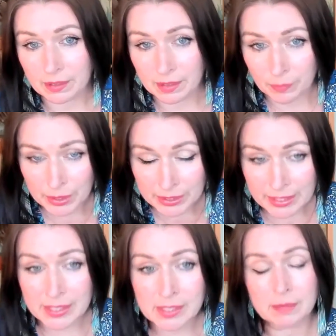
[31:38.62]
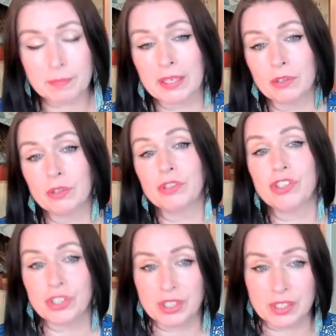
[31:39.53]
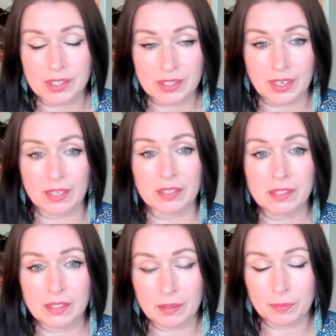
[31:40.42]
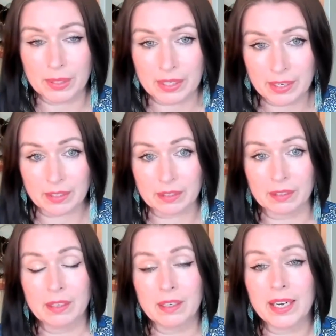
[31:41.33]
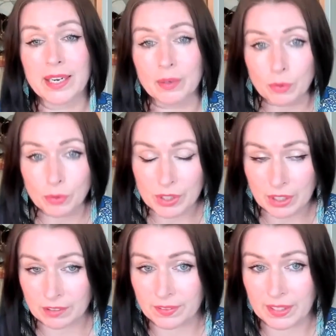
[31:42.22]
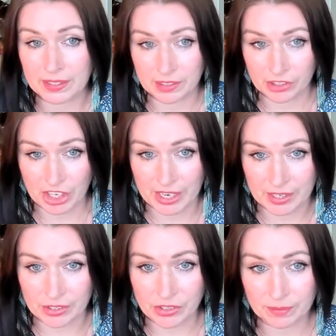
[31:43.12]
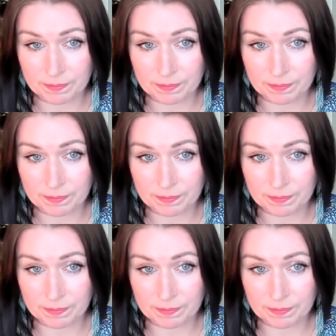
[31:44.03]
We need to make conscious the hunter within in order for that to change.